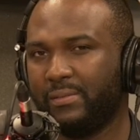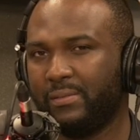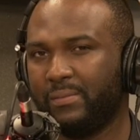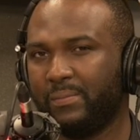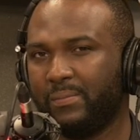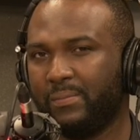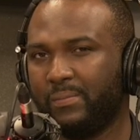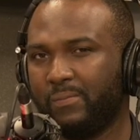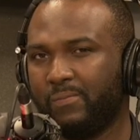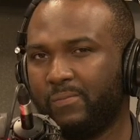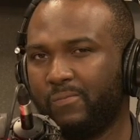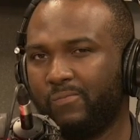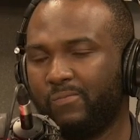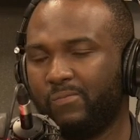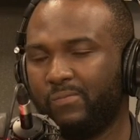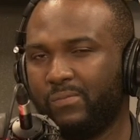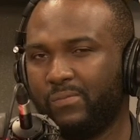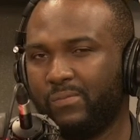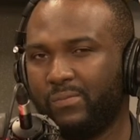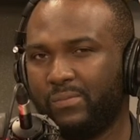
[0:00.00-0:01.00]
No,
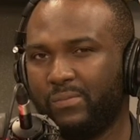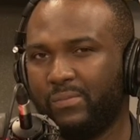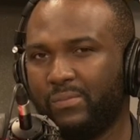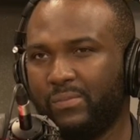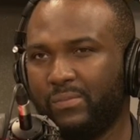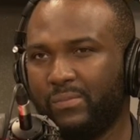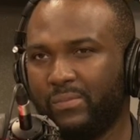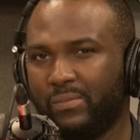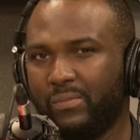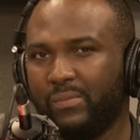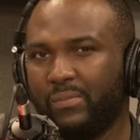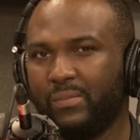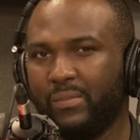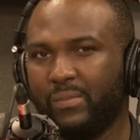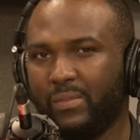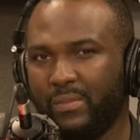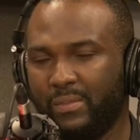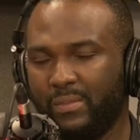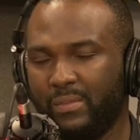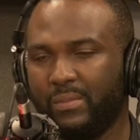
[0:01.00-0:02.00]
you better use both
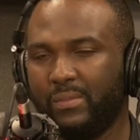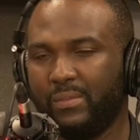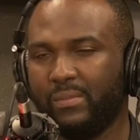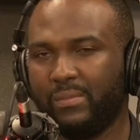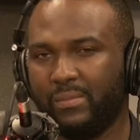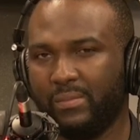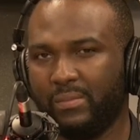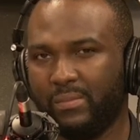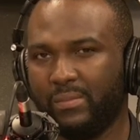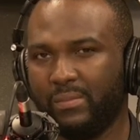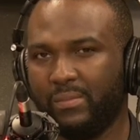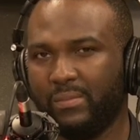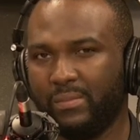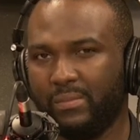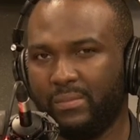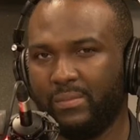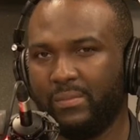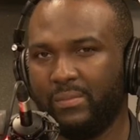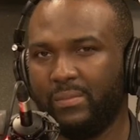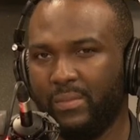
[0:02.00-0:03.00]
because shallot's
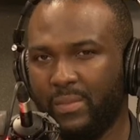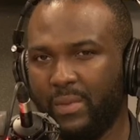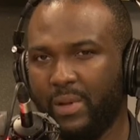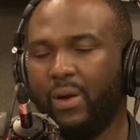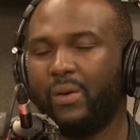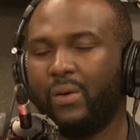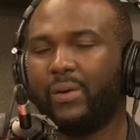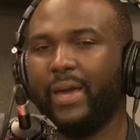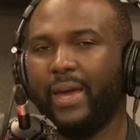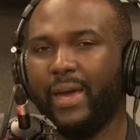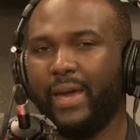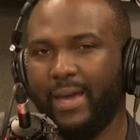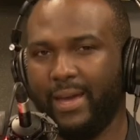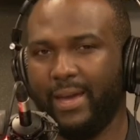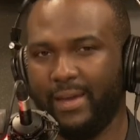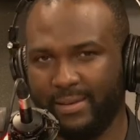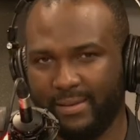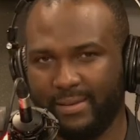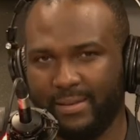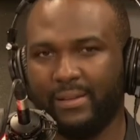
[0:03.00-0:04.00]
sweet. Okay.
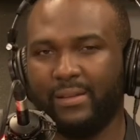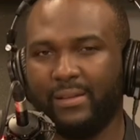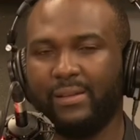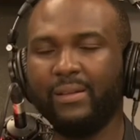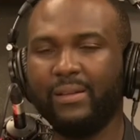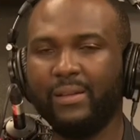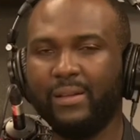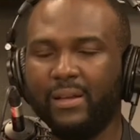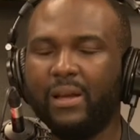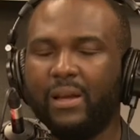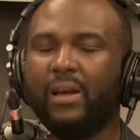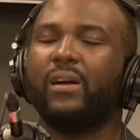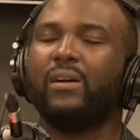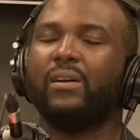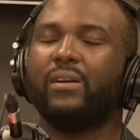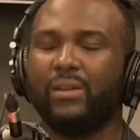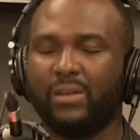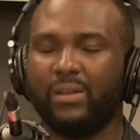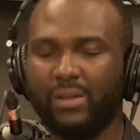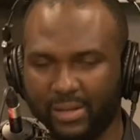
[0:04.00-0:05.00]
Uh, onion is more,
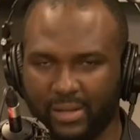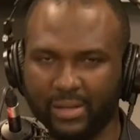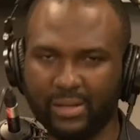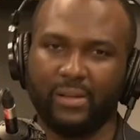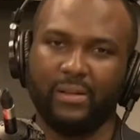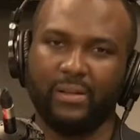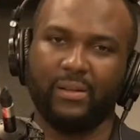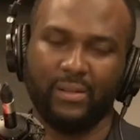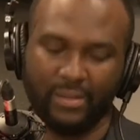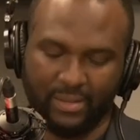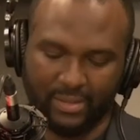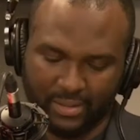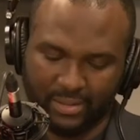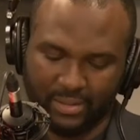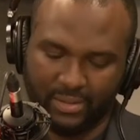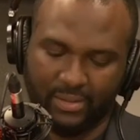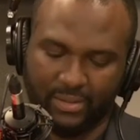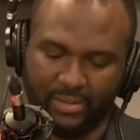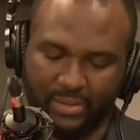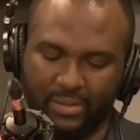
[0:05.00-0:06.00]
more, onion is more
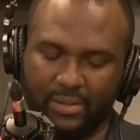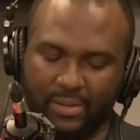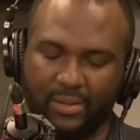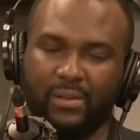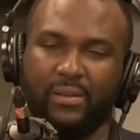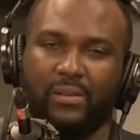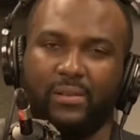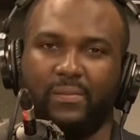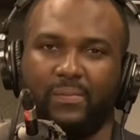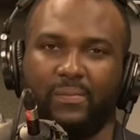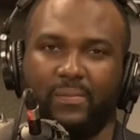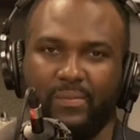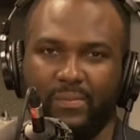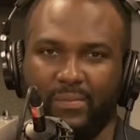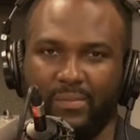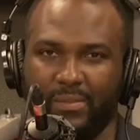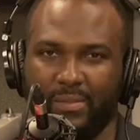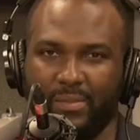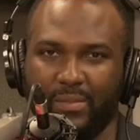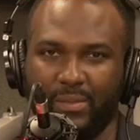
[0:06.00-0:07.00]
like sour
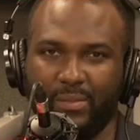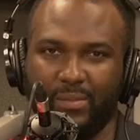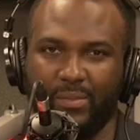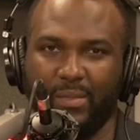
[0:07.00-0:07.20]
tart.